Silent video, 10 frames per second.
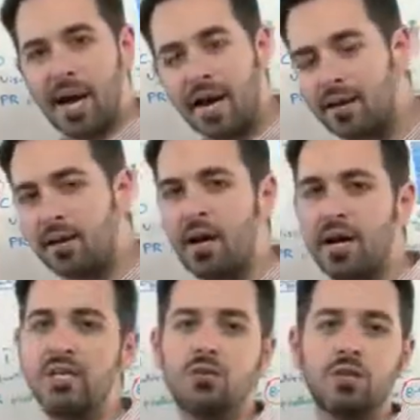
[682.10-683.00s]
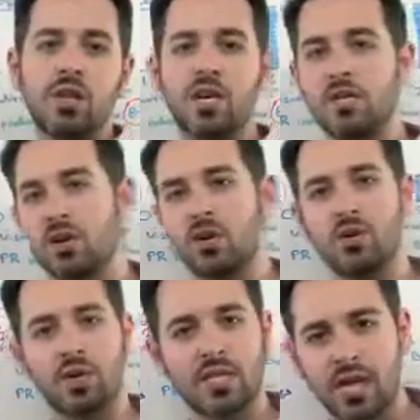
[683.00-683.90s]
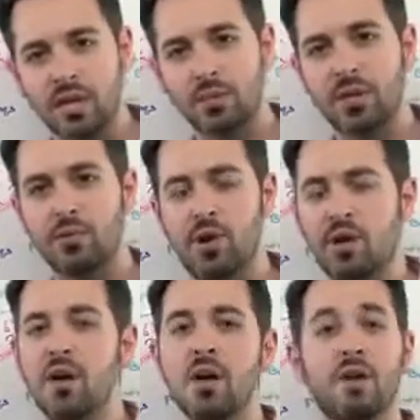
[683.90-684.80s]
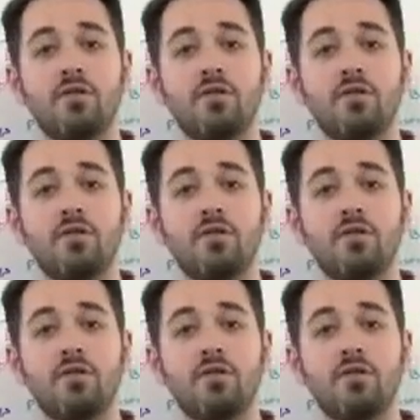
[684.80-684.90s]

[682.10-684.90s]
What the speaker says: been penalized or that things aren't going terribly wrong.